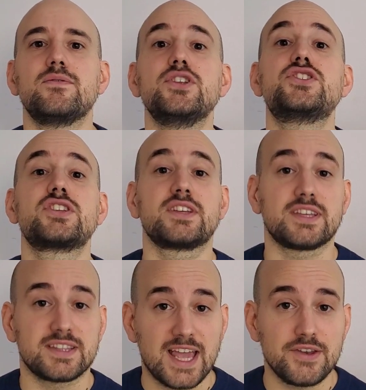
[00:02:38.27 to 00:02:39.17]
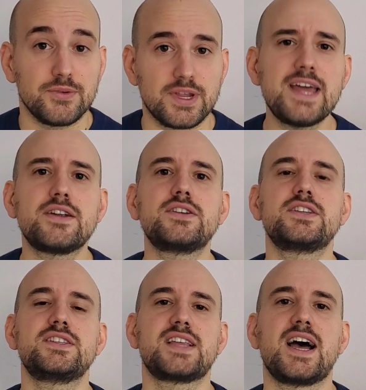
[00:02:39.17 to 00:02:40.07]
which then together
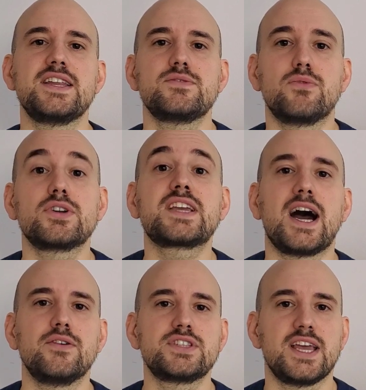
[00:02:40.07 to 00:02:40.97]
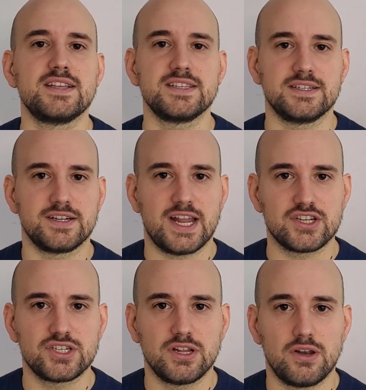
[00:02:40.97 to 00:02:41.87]
decide what counts as
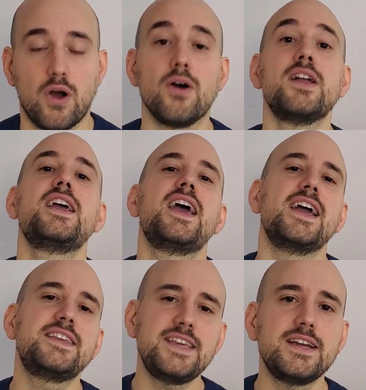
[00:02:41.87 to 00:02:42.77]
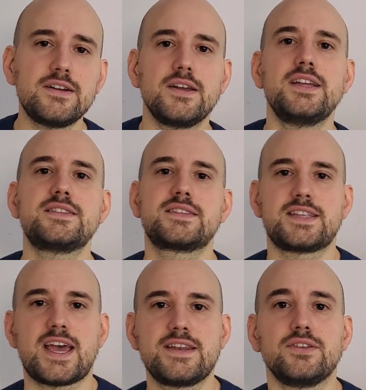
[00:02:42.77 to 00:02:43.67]
international law. And here it's
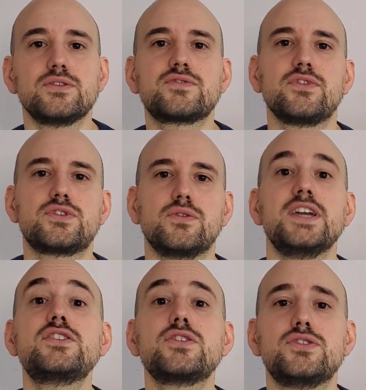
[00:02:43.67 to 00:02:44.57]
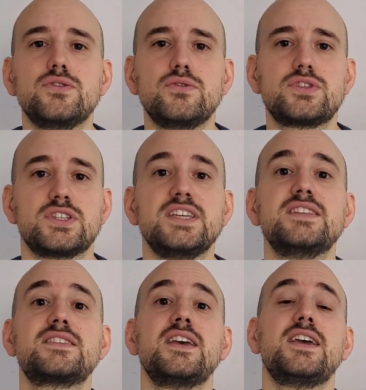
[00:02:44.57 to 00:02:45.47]
then useful to introduce
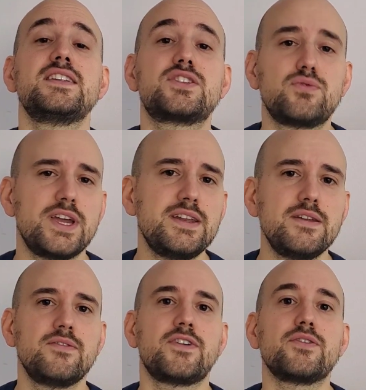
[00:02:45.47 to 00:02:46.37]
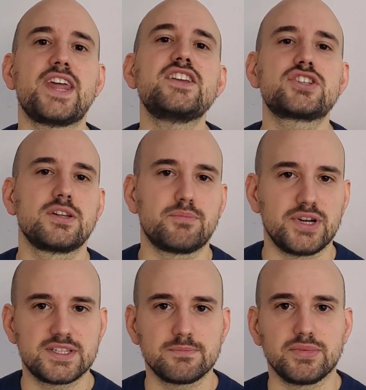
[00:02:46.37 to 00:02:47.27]
these twin foundational
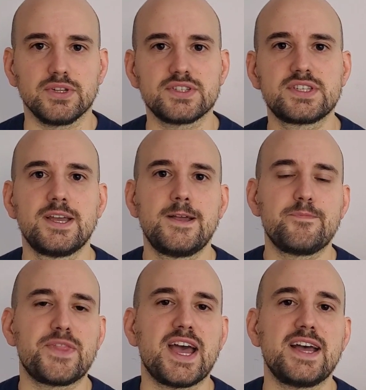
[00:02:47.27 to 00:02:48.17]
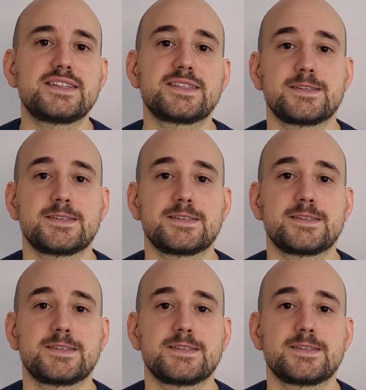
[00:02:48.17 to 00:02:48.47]
principles that